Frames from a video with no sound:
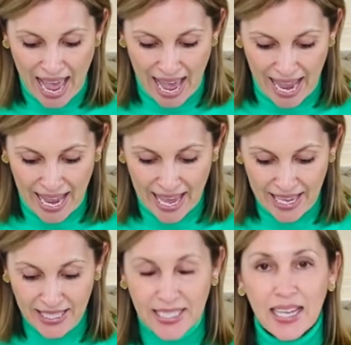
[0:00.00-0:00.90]

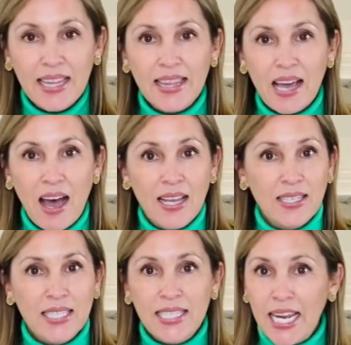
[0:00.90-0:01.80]
And
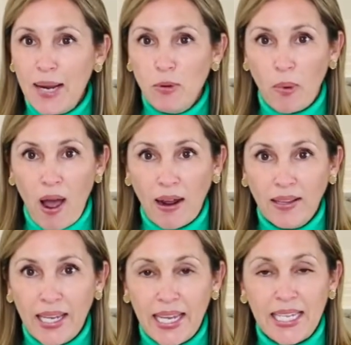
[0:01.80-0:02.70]
steamed
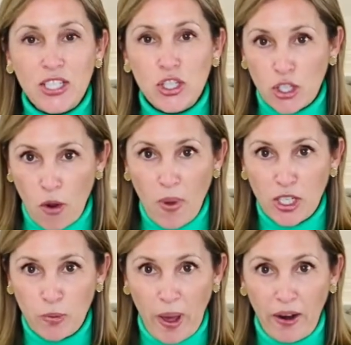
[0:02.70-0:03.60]
broccoli is so
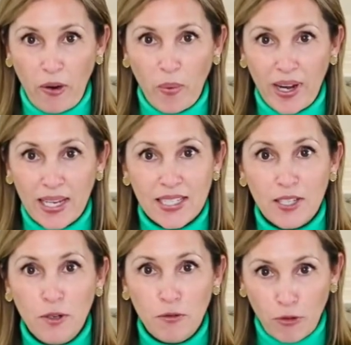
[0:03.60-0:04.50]
much better when it's
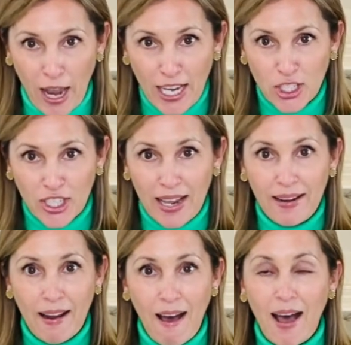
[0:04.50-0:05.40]
fresh and
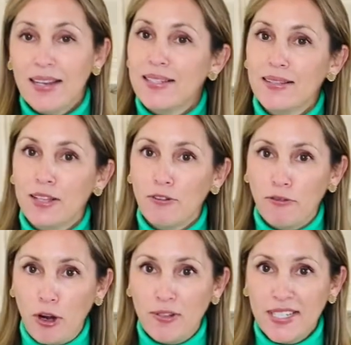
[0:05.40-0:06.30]
not the
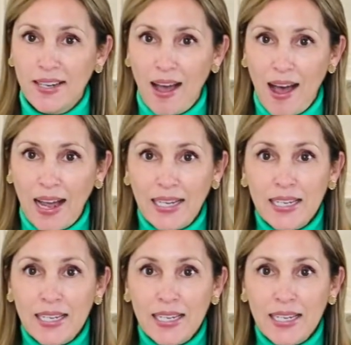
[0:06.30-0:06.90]
frozen kind.